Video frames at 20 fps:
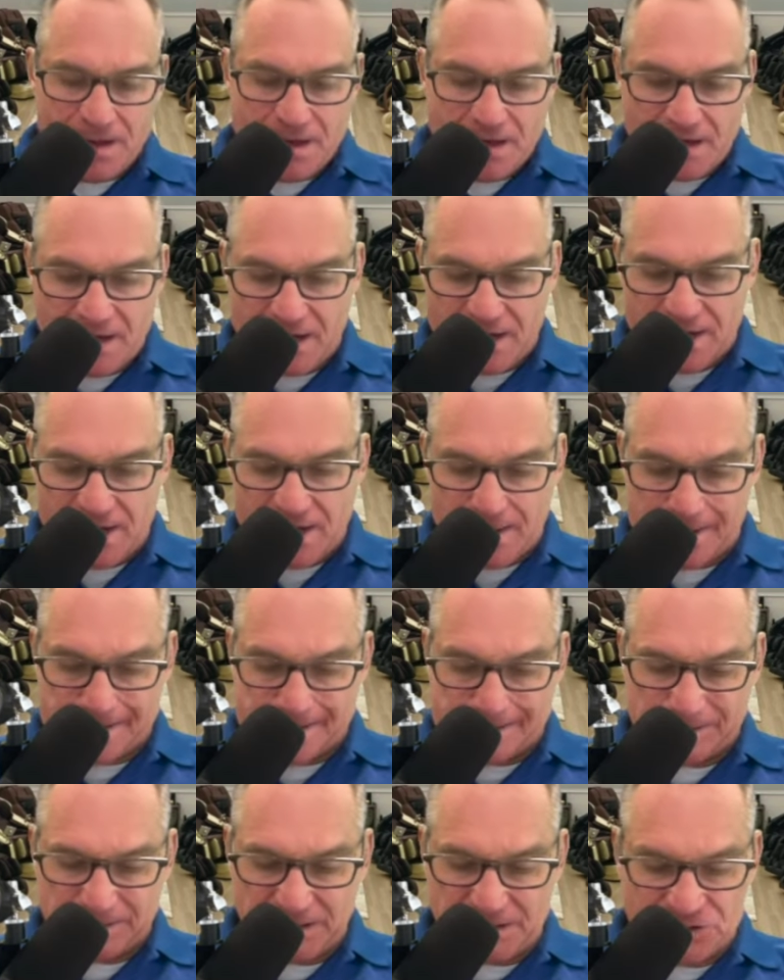Uh,
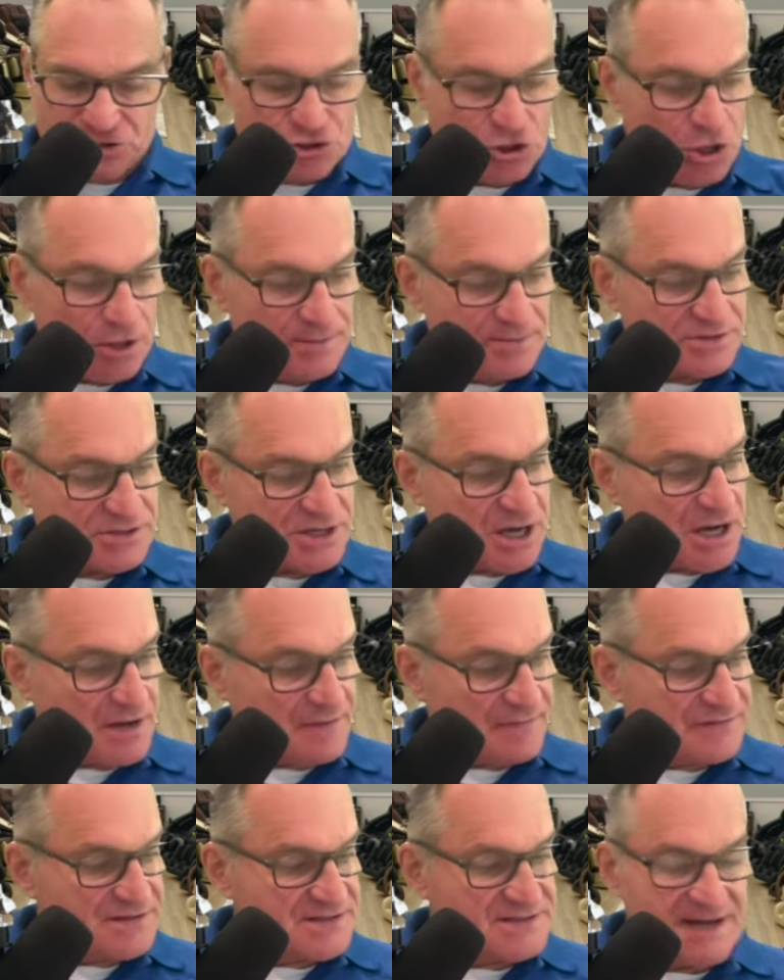in terms
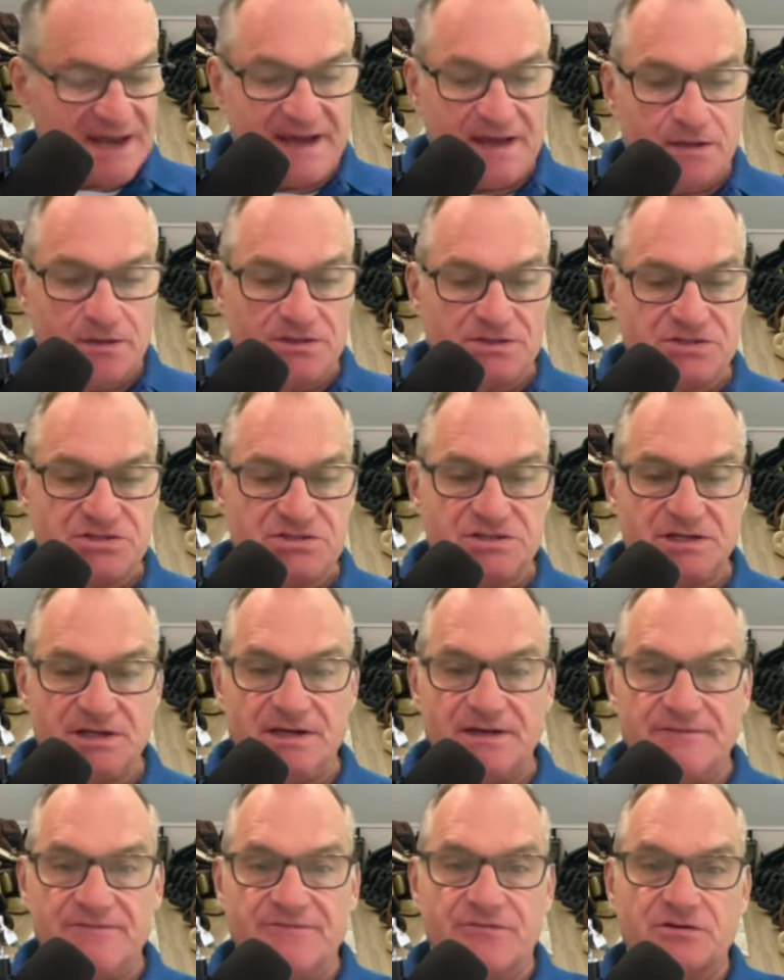of sales
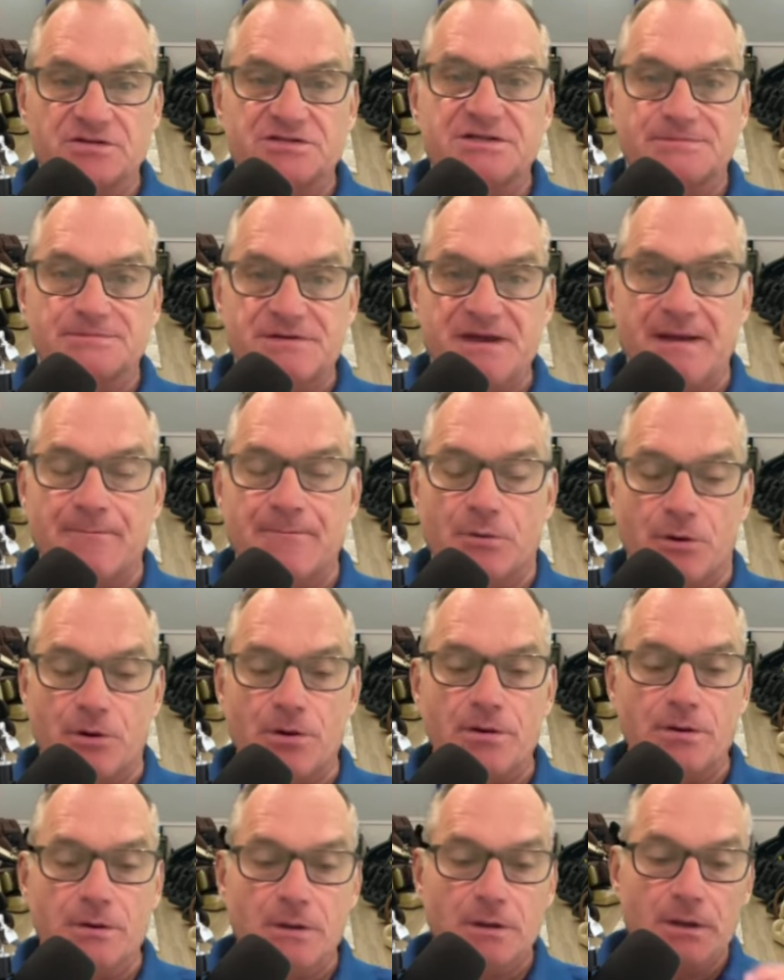uh, for
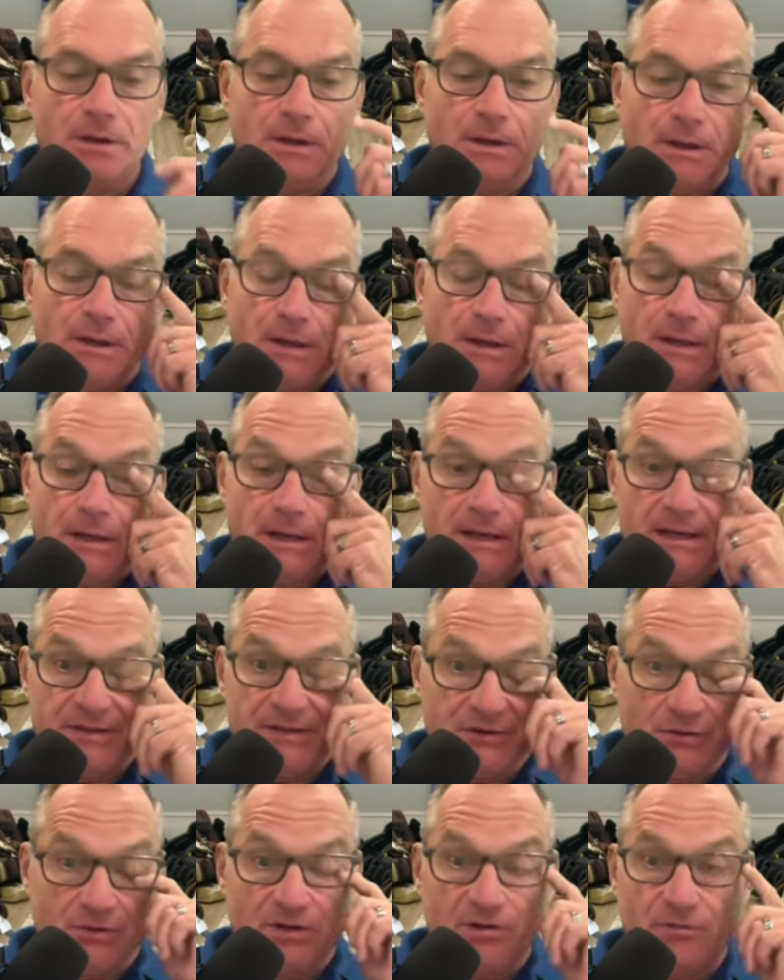September, uh,
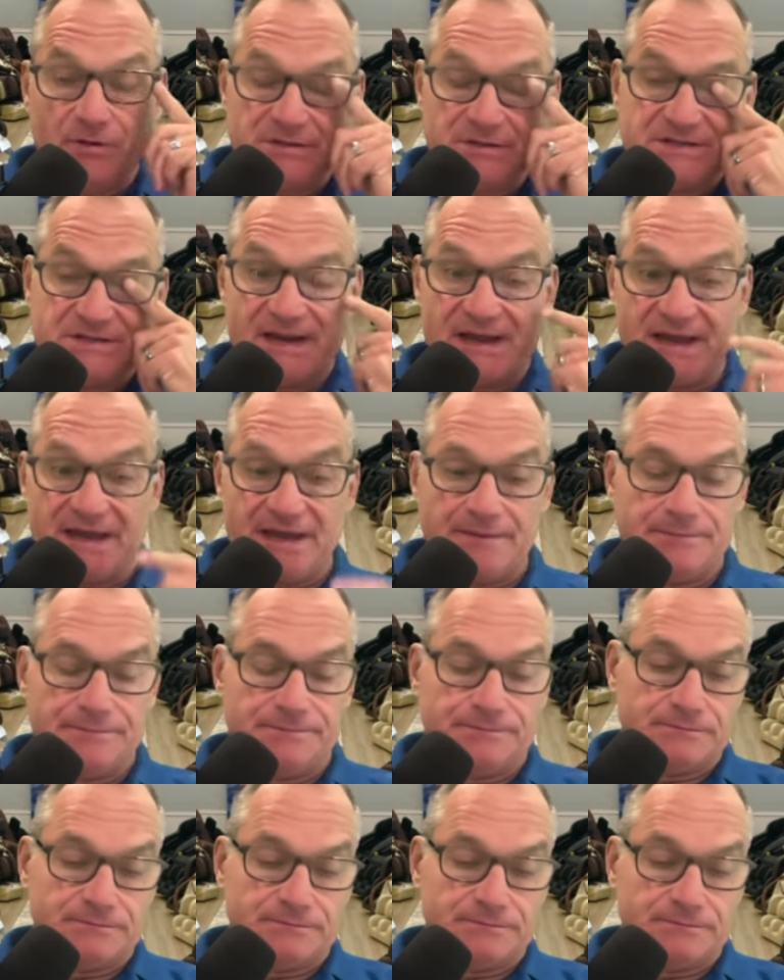the only ones that I